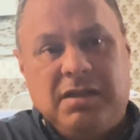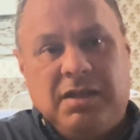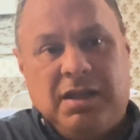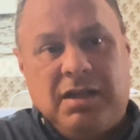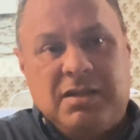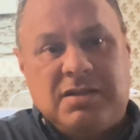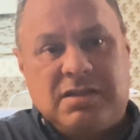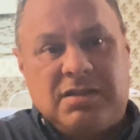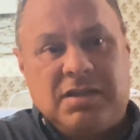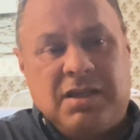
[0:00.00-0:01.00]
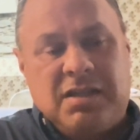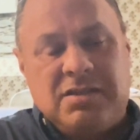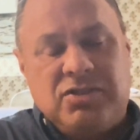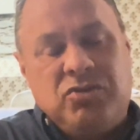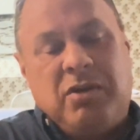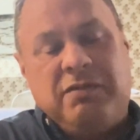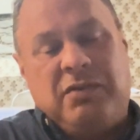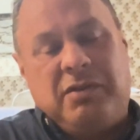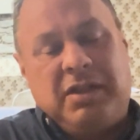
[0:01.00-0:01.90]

and it's joyful.